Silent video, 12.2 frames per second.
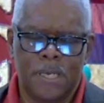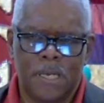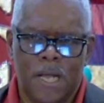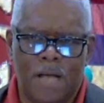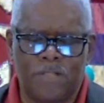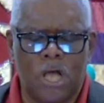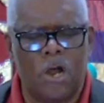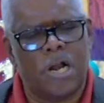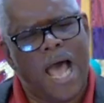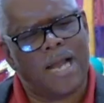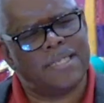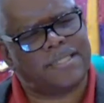I've learned
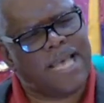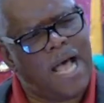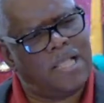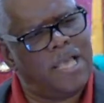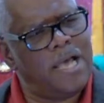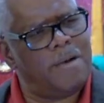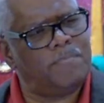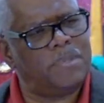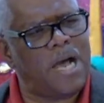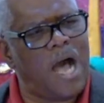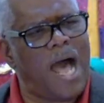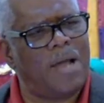how to tell Him,
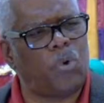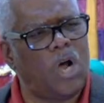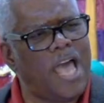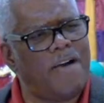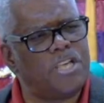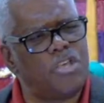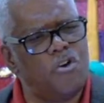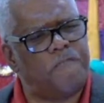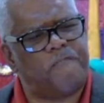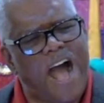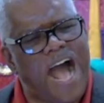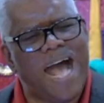God, whatever you
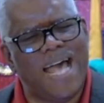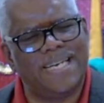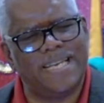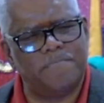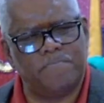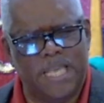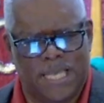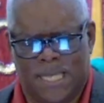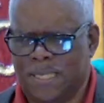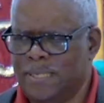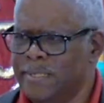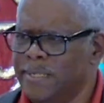find in me